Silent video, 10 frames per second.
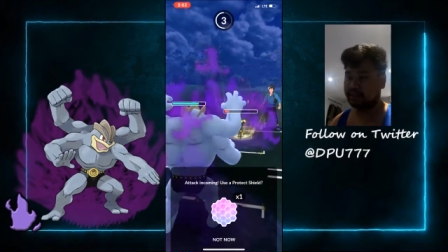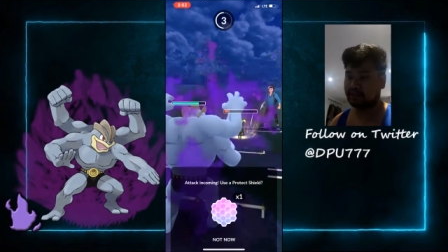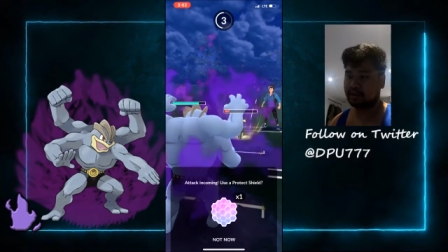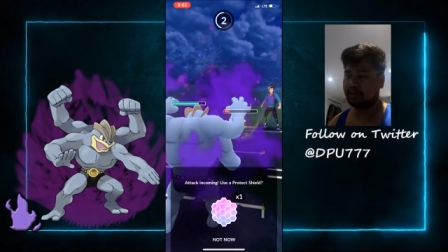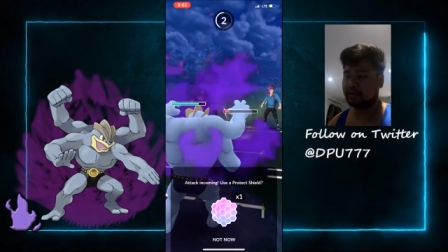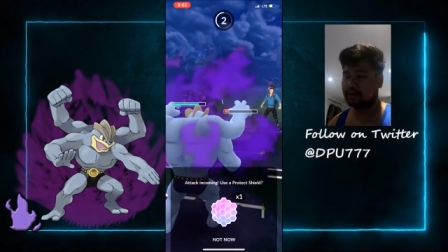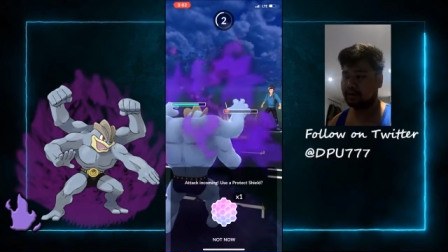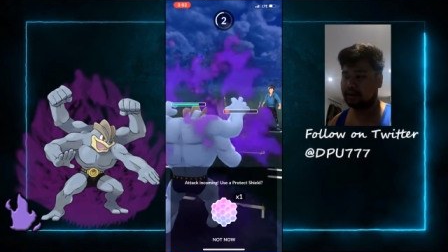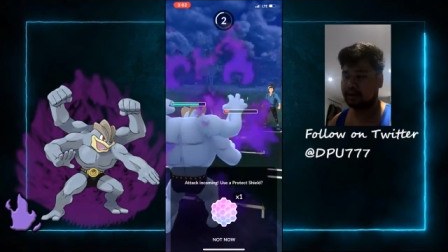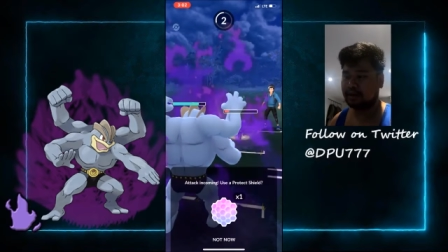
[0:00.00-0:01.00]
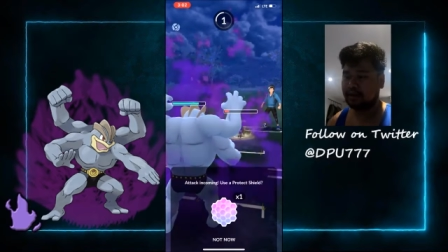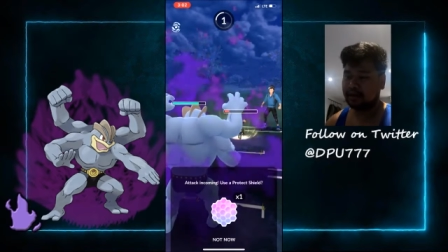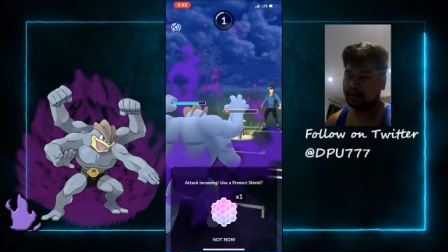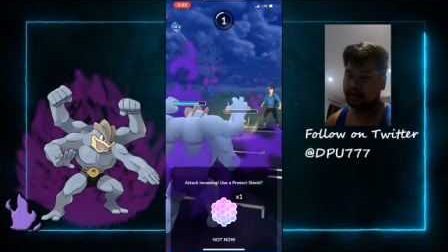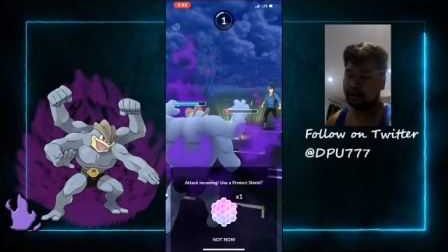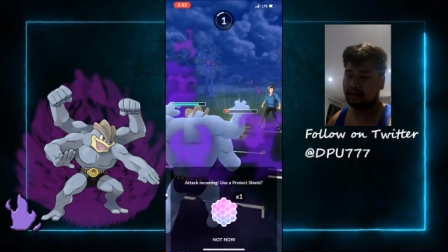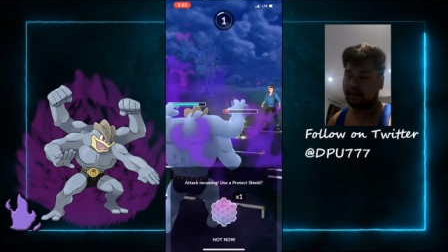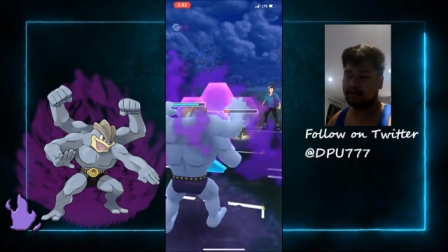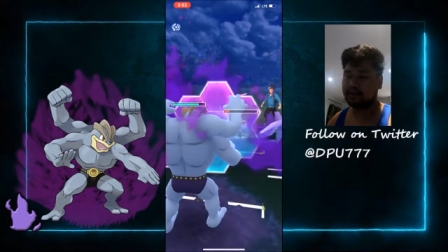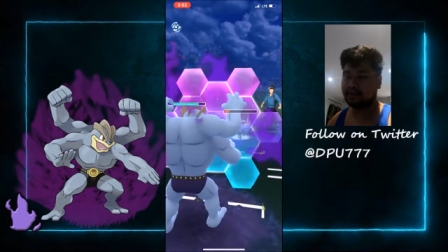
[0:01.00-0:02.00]
So
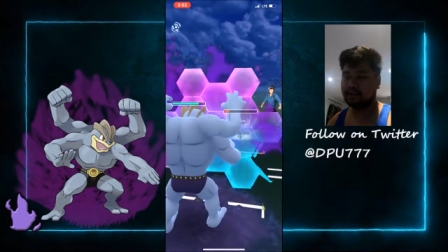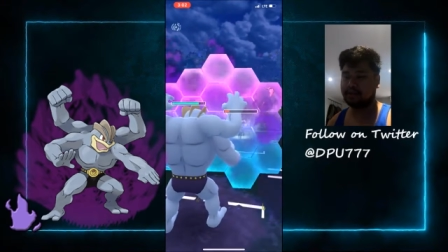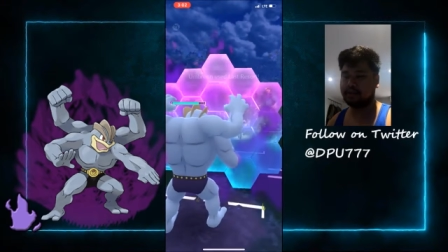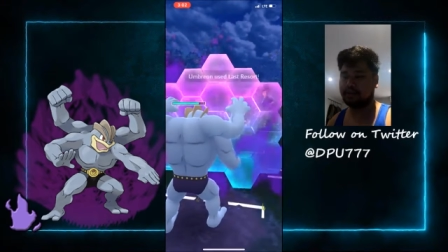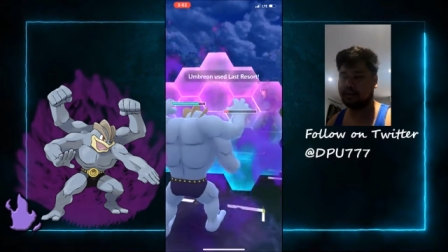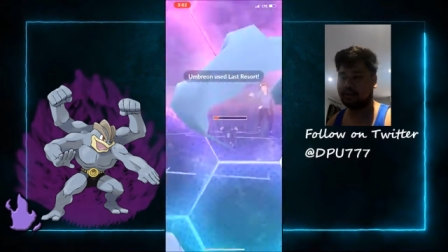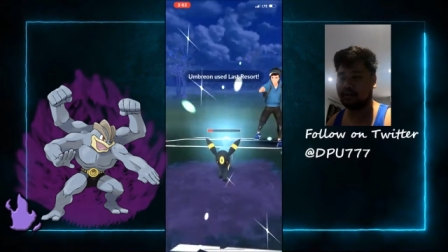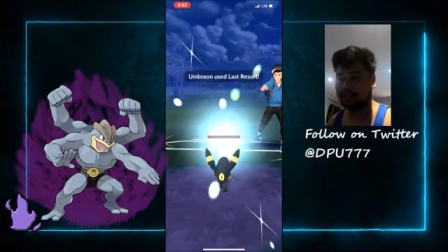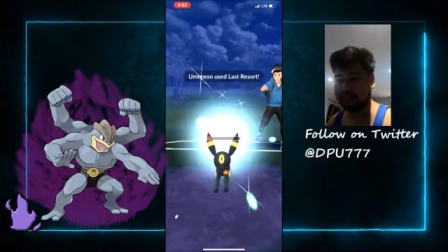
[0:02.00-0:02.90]
if it shields whatever,